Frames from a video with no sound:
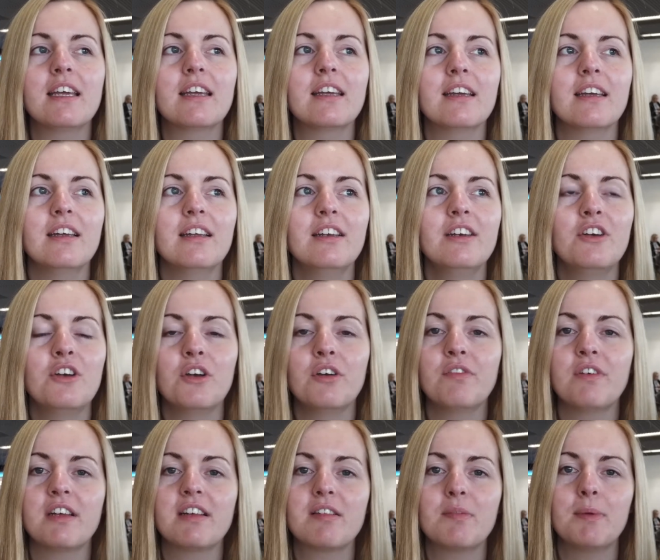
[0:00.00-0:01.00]
like
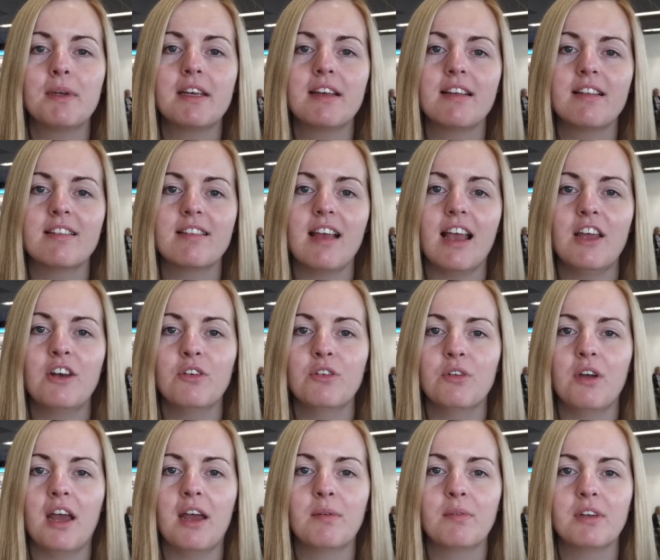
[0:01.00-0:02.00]
nervous because I
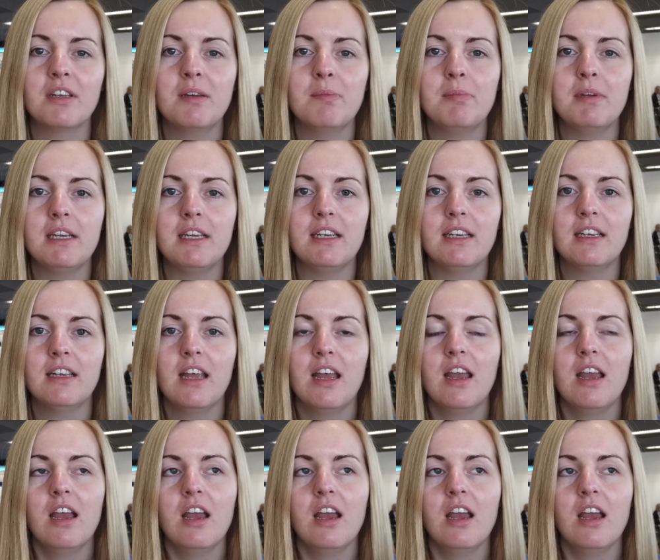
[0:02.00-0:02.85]
don't know how I'm gonna be